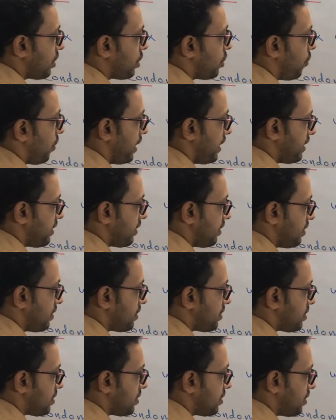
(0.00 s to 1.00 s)

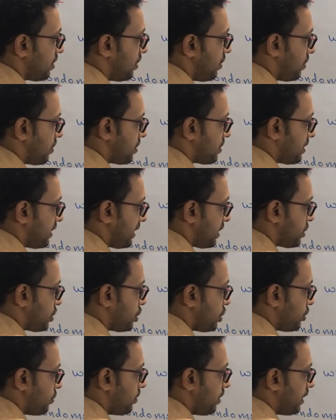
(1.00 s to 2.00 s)
coitus or
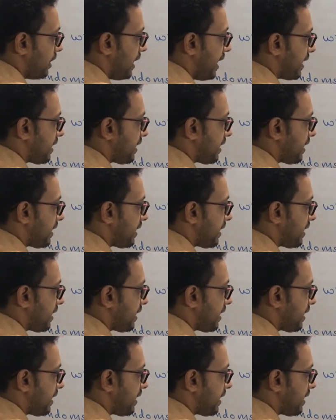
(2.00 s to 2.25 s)
sexual